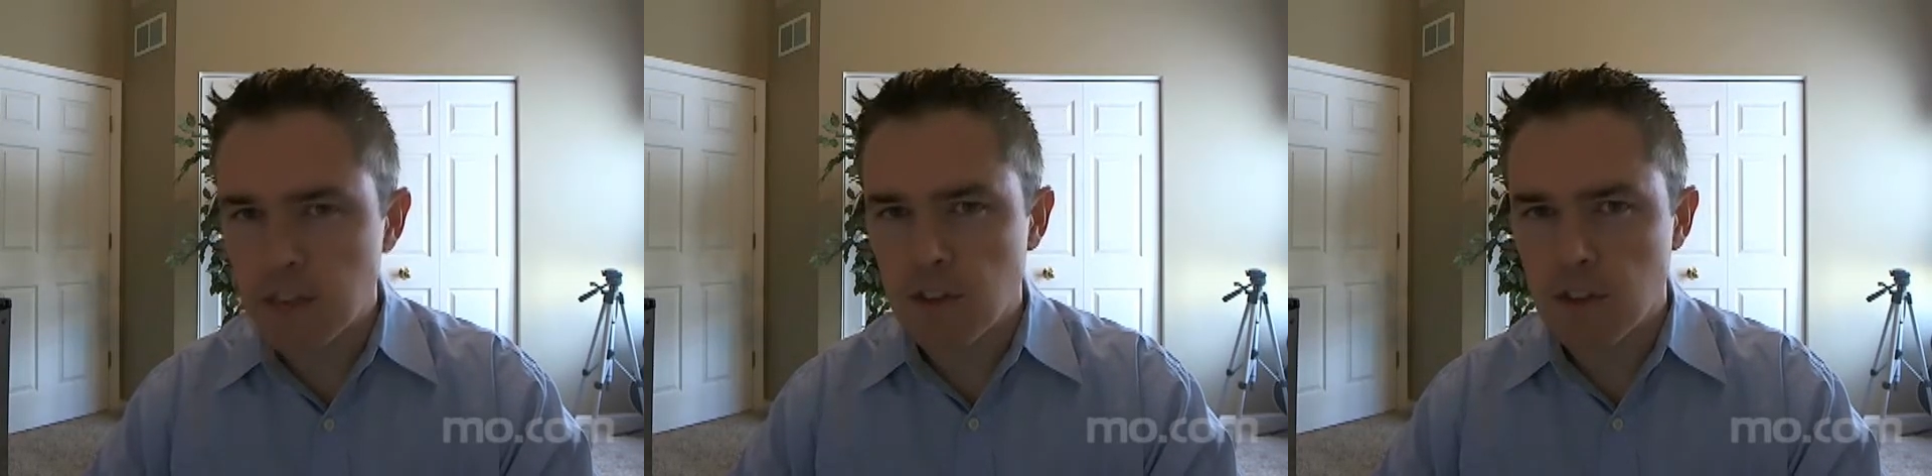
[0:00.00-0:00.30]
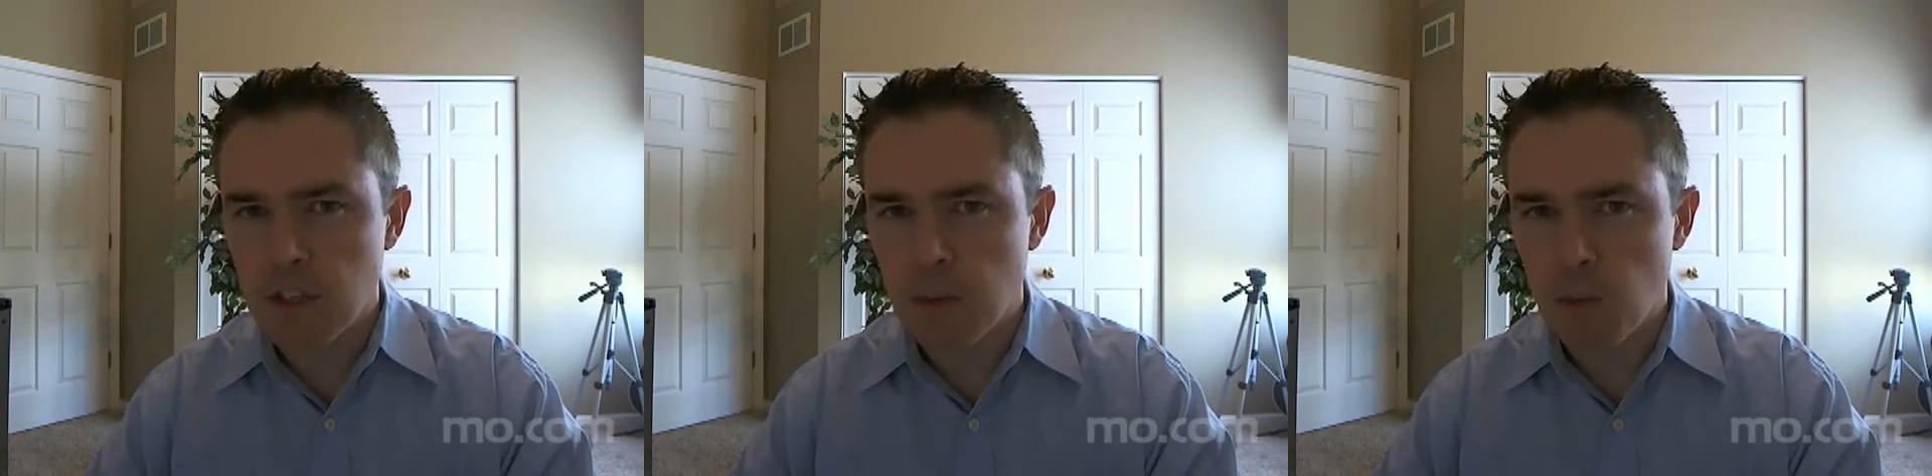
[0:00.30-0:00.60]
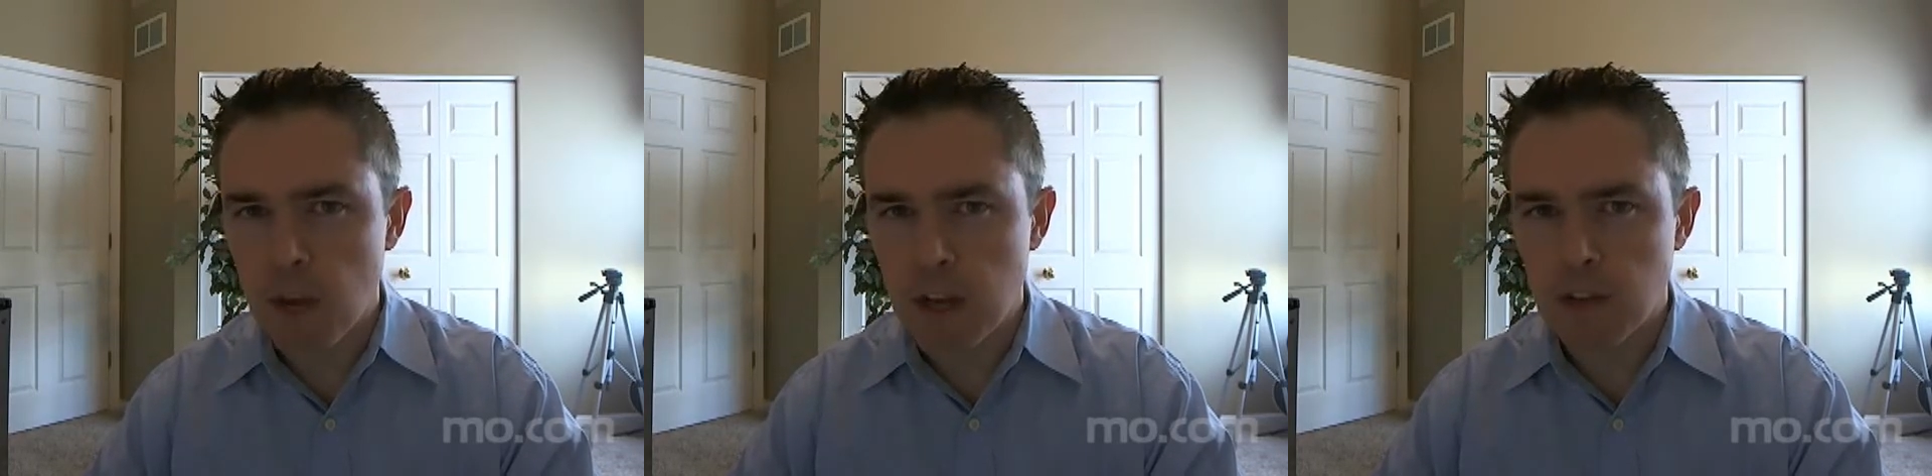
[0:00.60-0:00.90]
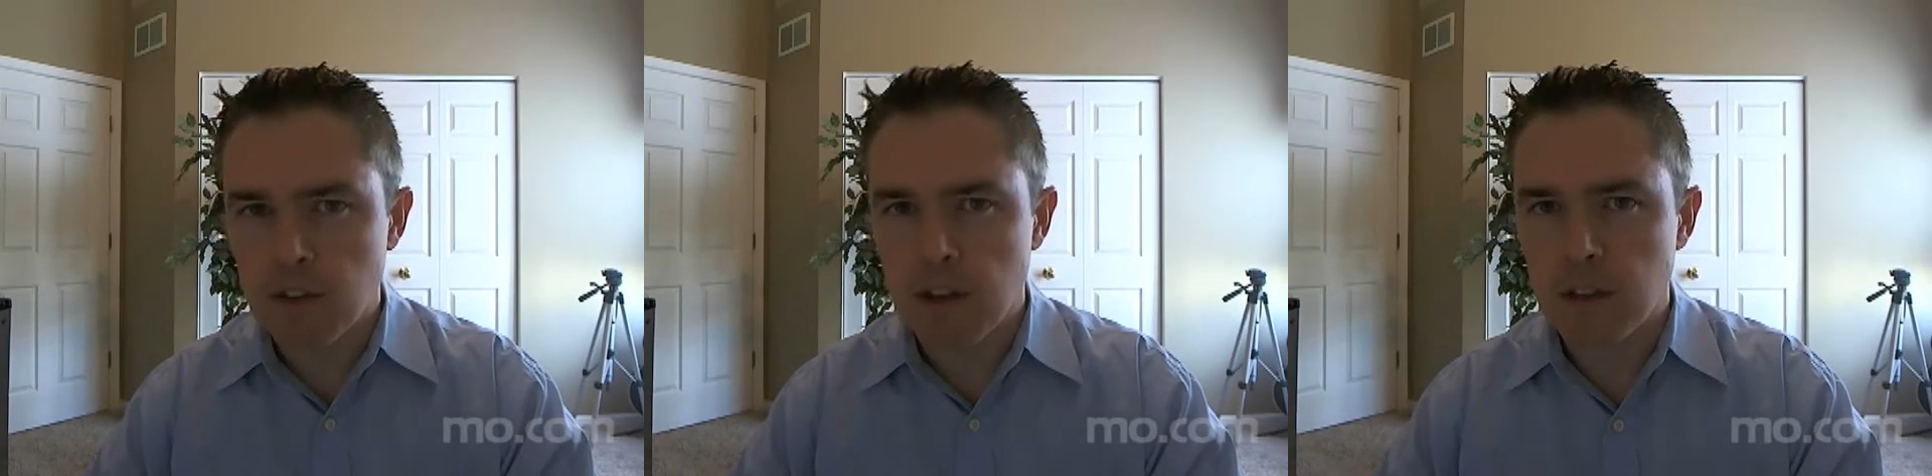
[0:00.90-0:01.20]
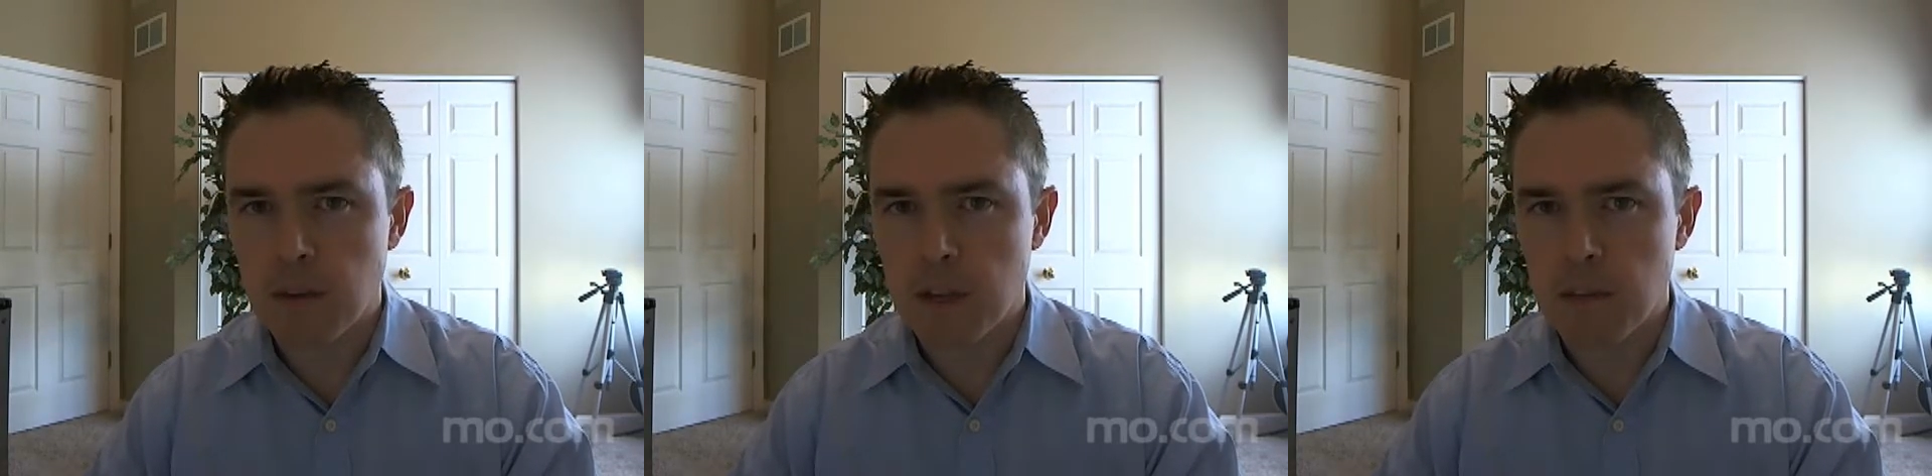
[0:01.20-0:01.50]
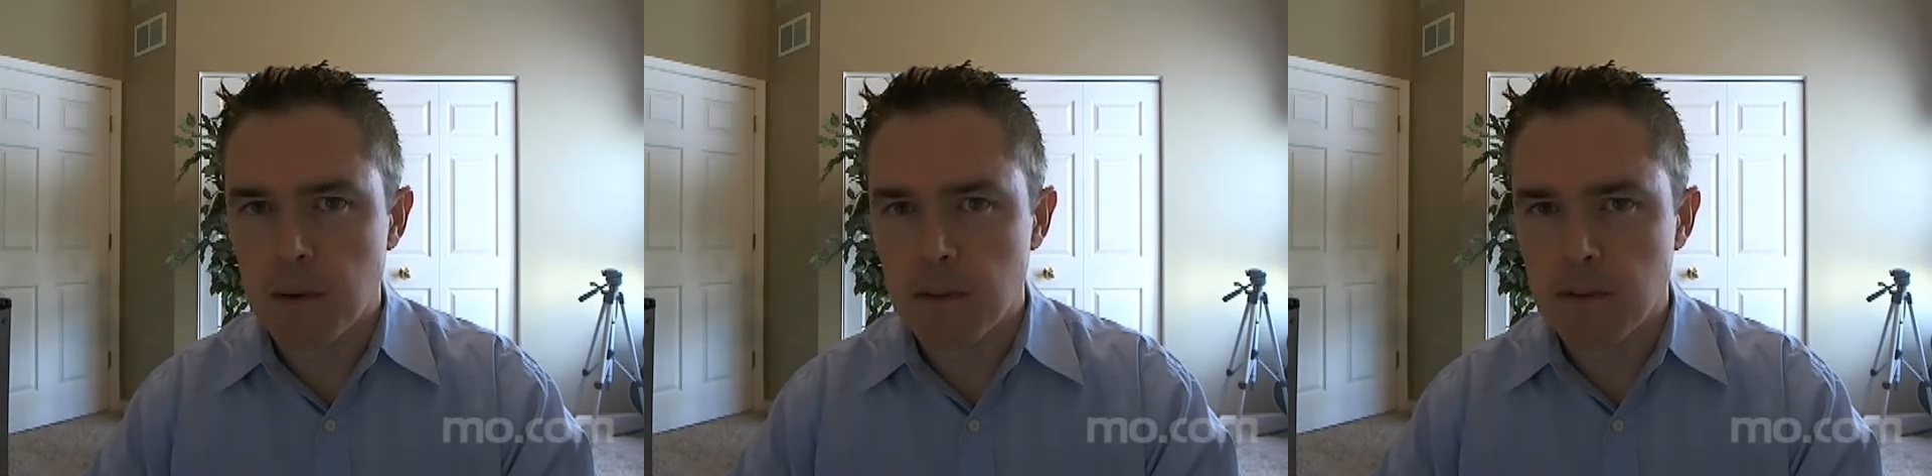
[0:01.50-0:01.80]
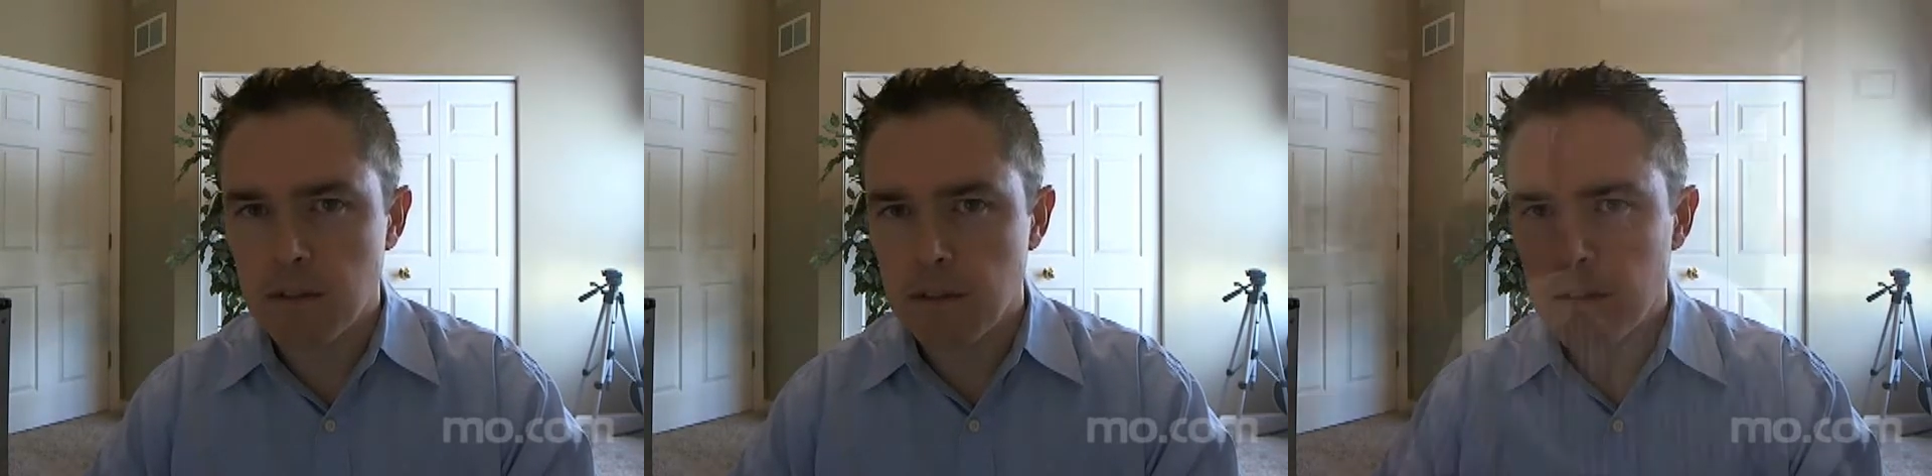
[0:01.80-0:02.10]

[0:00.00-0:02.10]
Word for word: decision and why you decided to make the move?